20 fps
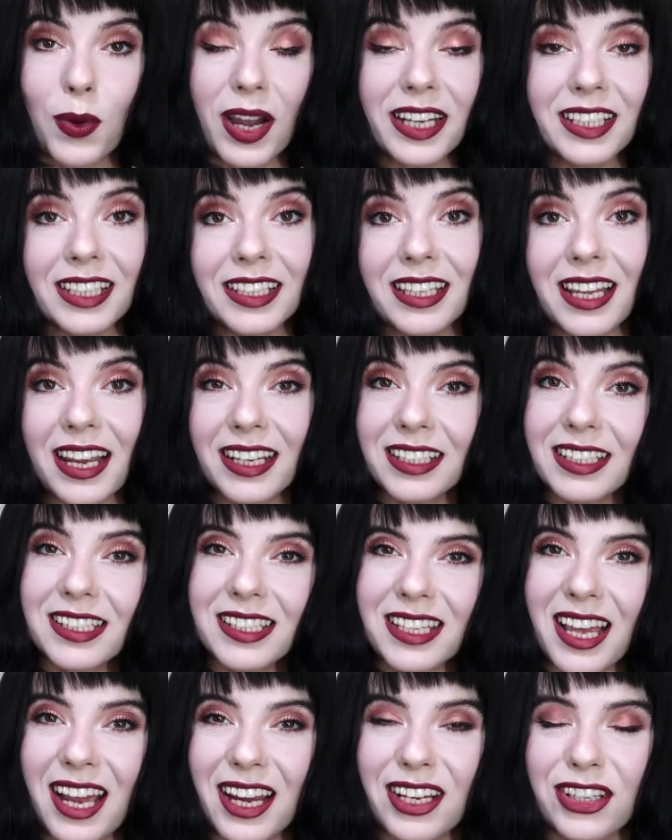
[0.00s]
Why did I
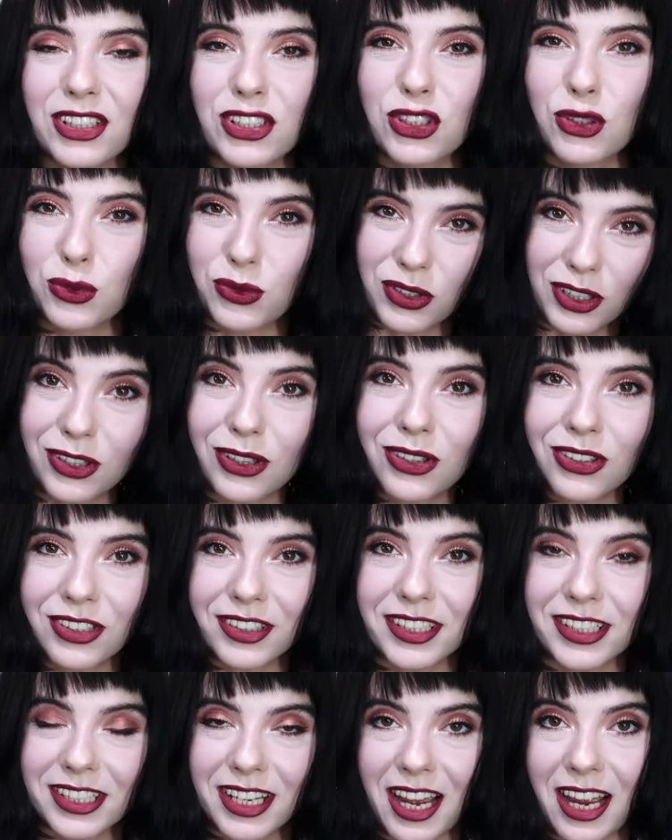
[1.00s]
decide to
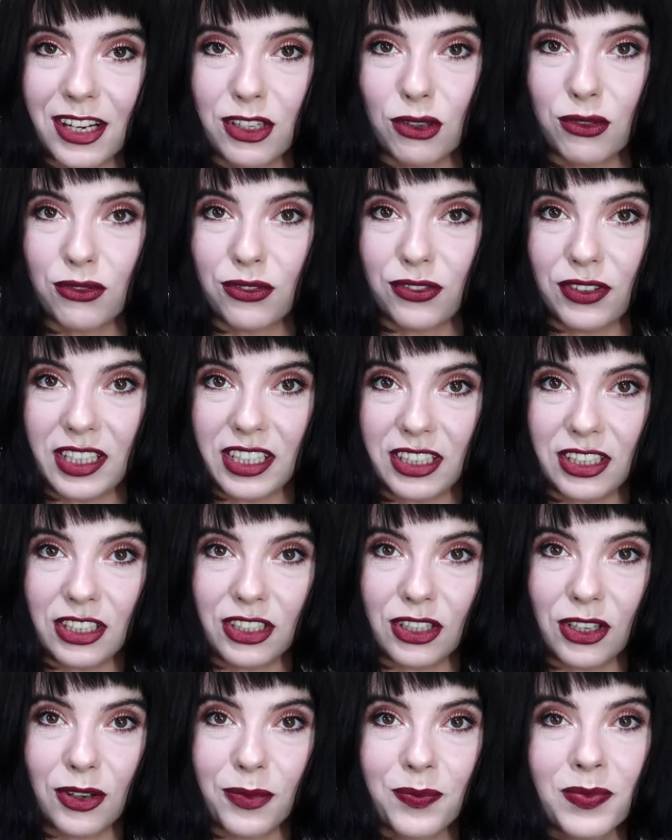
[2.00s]
record this kind of
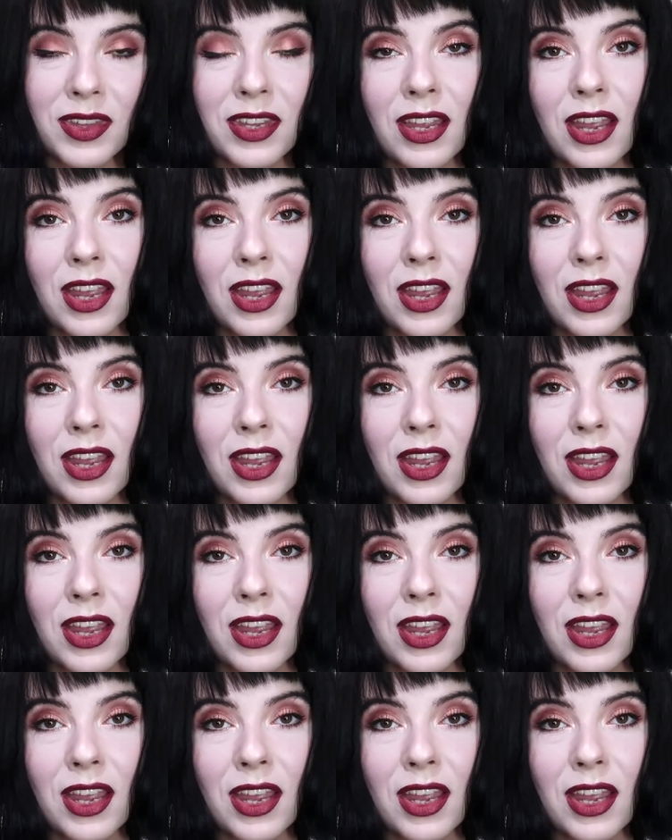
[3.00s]
video?